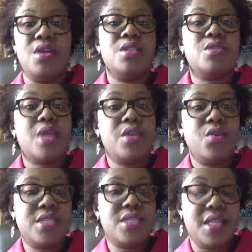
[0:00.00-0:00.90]
So I know
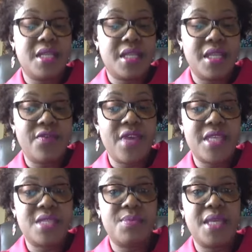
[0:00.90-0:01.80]
it's a little
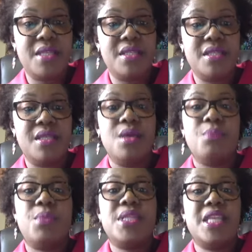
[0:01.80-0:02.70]
investment,
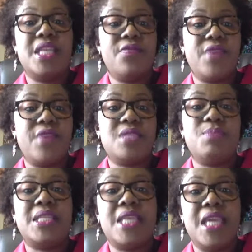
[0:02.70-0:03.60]
but it's an
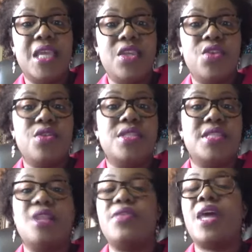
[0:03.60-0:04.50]
investment in
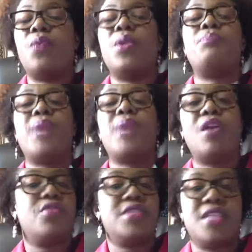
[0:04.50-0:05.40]
yourself that will pay
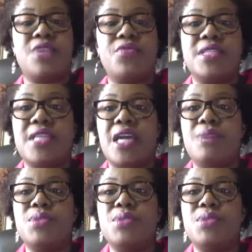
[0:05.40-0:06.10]
off several times